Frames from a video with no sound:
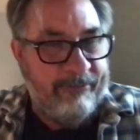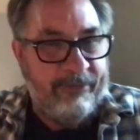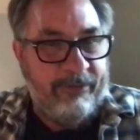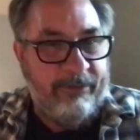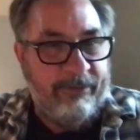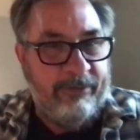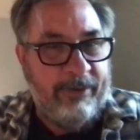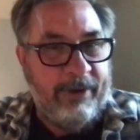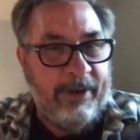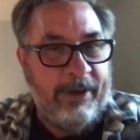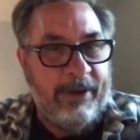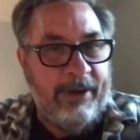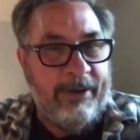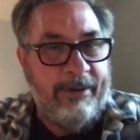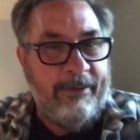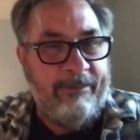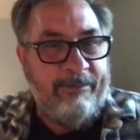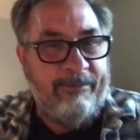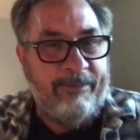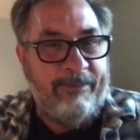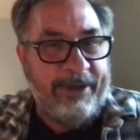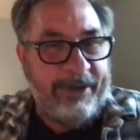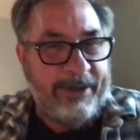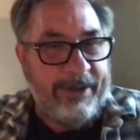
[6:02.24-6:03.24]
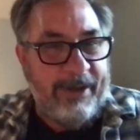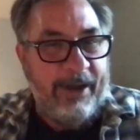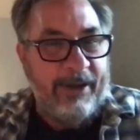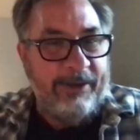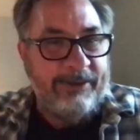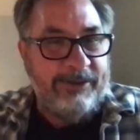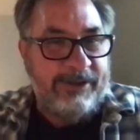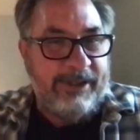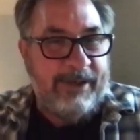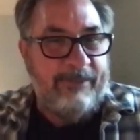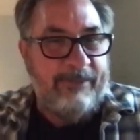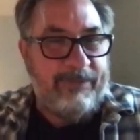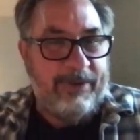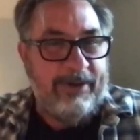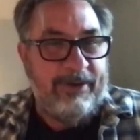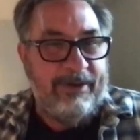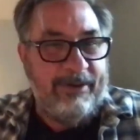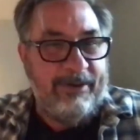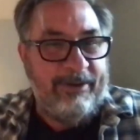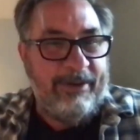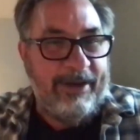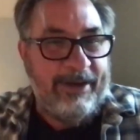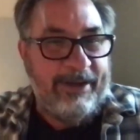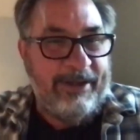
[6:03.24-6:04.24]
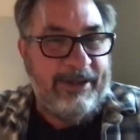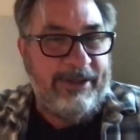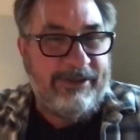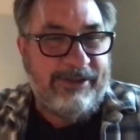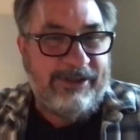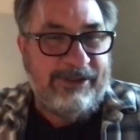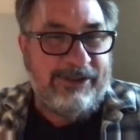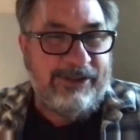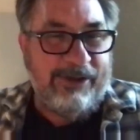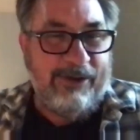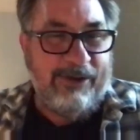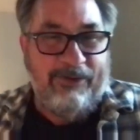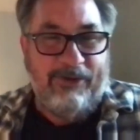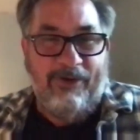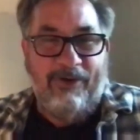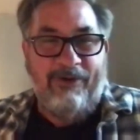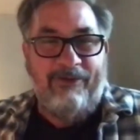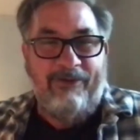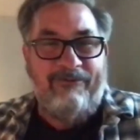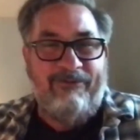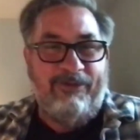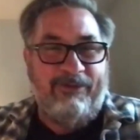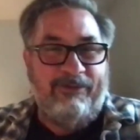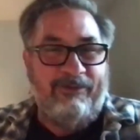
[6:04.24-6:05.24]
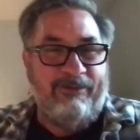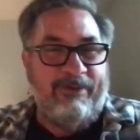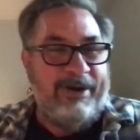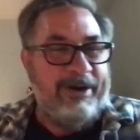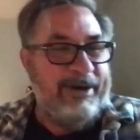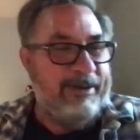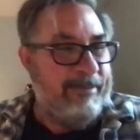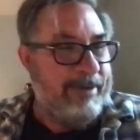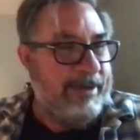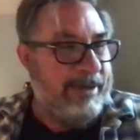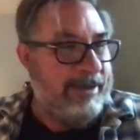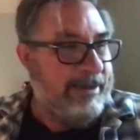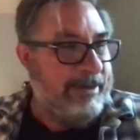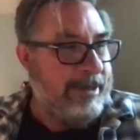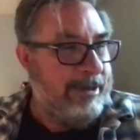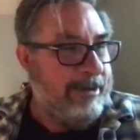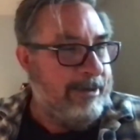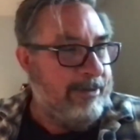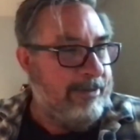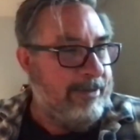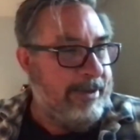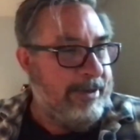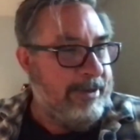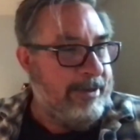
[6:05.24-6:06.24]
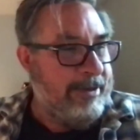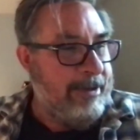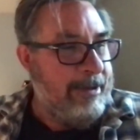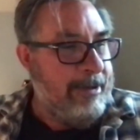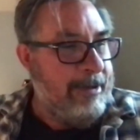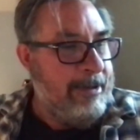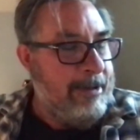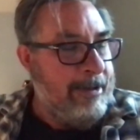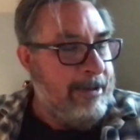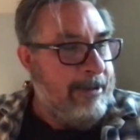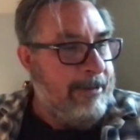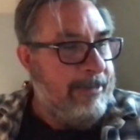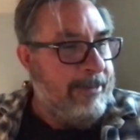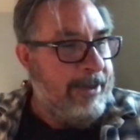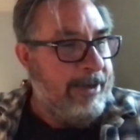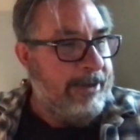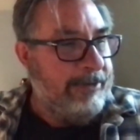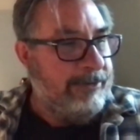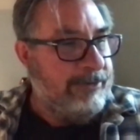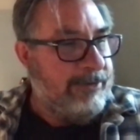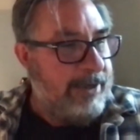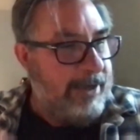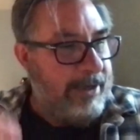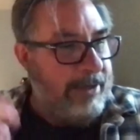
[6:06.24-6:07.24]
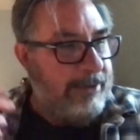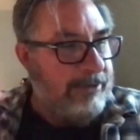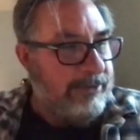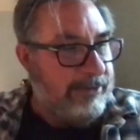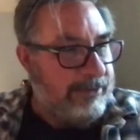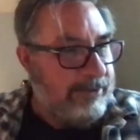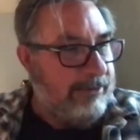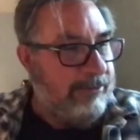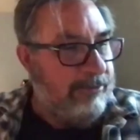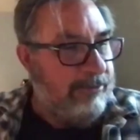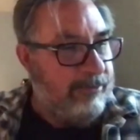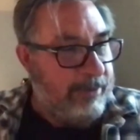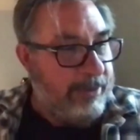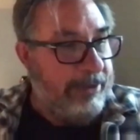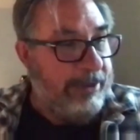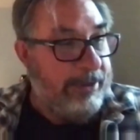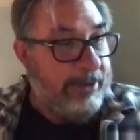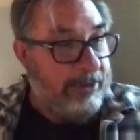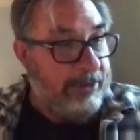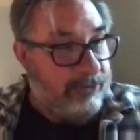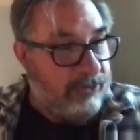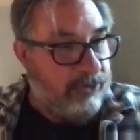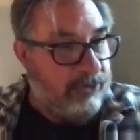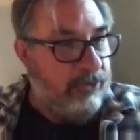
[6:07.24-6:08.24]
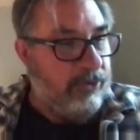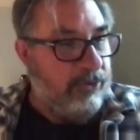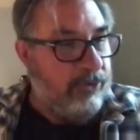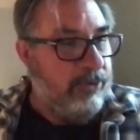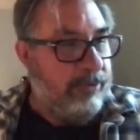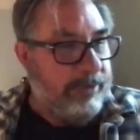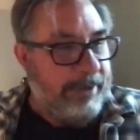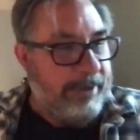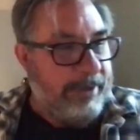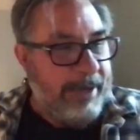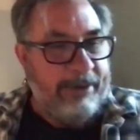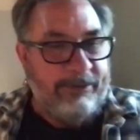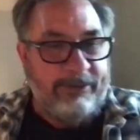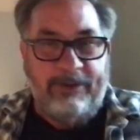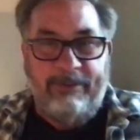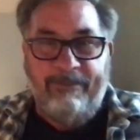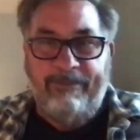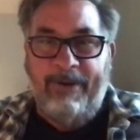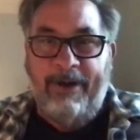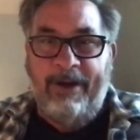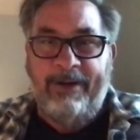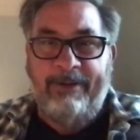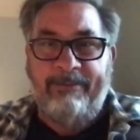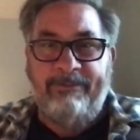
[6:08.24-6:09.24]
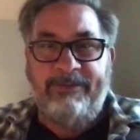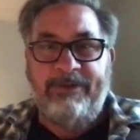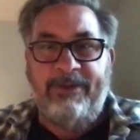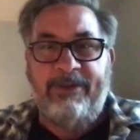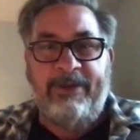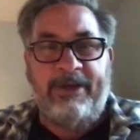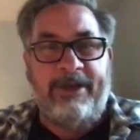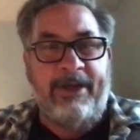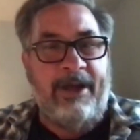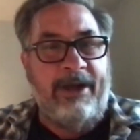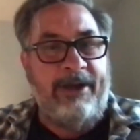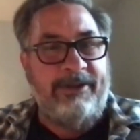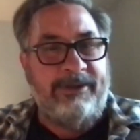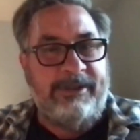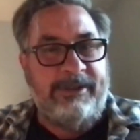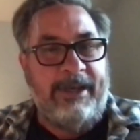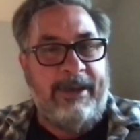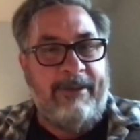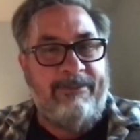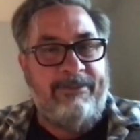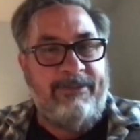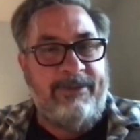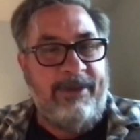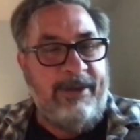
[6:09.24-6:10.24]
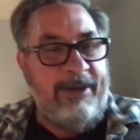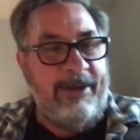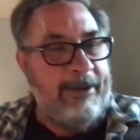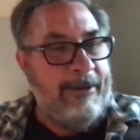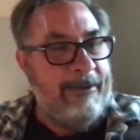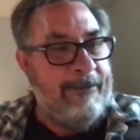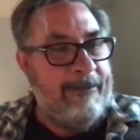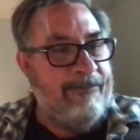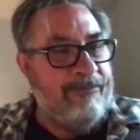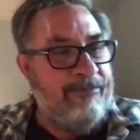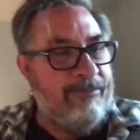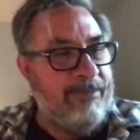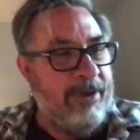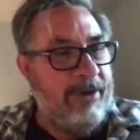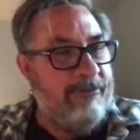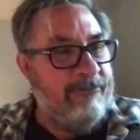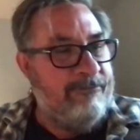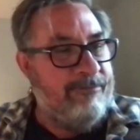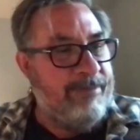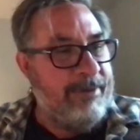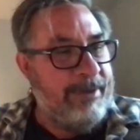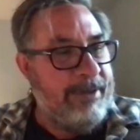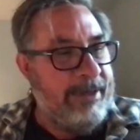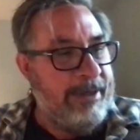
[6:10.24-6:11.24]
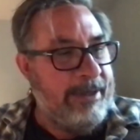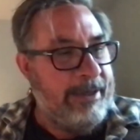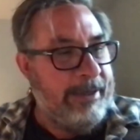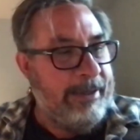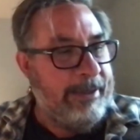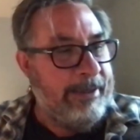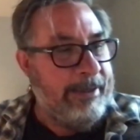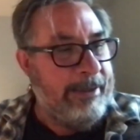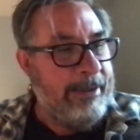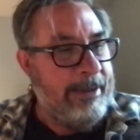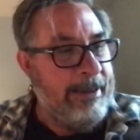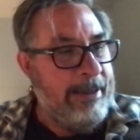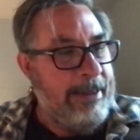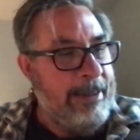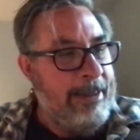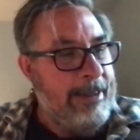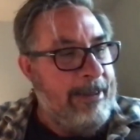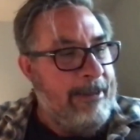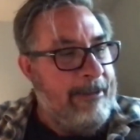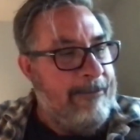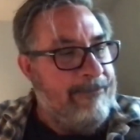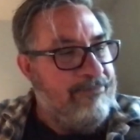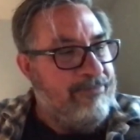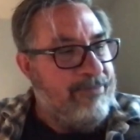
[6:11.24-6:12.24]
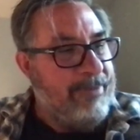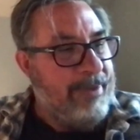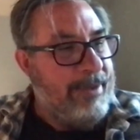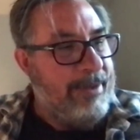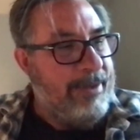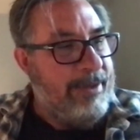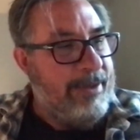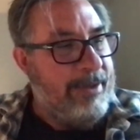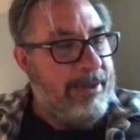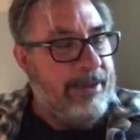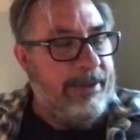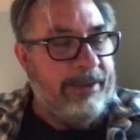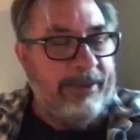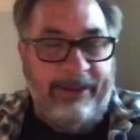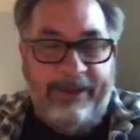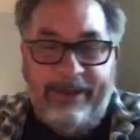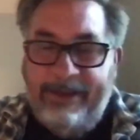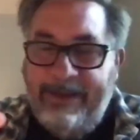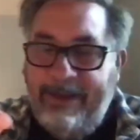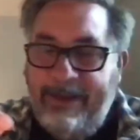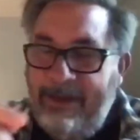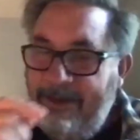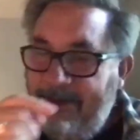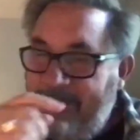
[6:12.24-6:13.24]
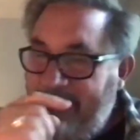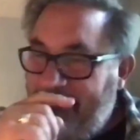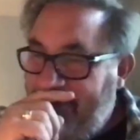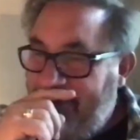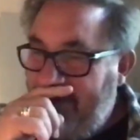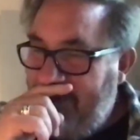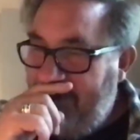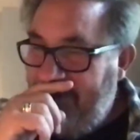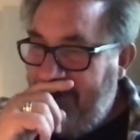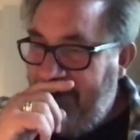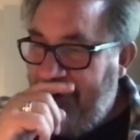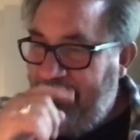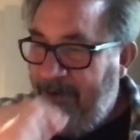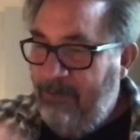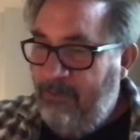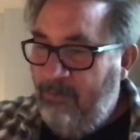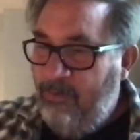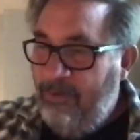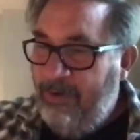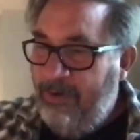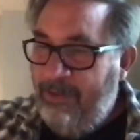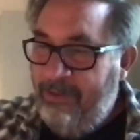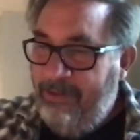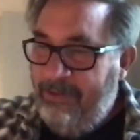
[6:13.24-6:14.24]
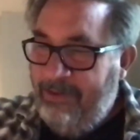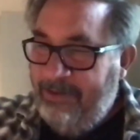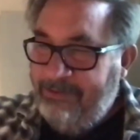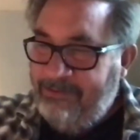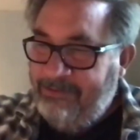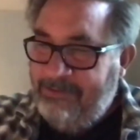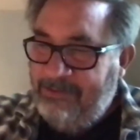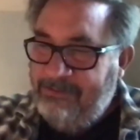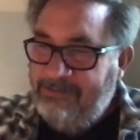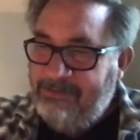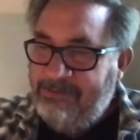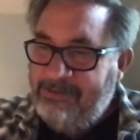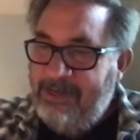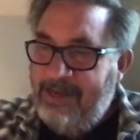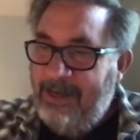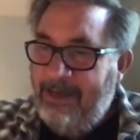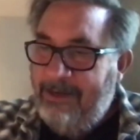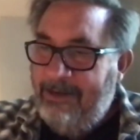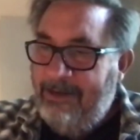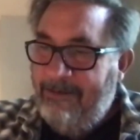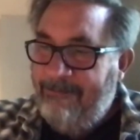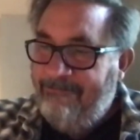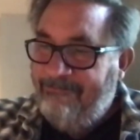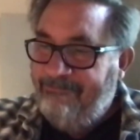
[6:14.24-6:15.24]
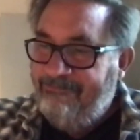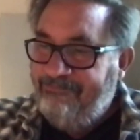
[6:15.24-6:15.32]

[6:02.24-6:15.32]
food, but a concept that eats its own dog food, right? I mean, that is really true down to the bottom, to the concept of beginning, linking to, one of the things you said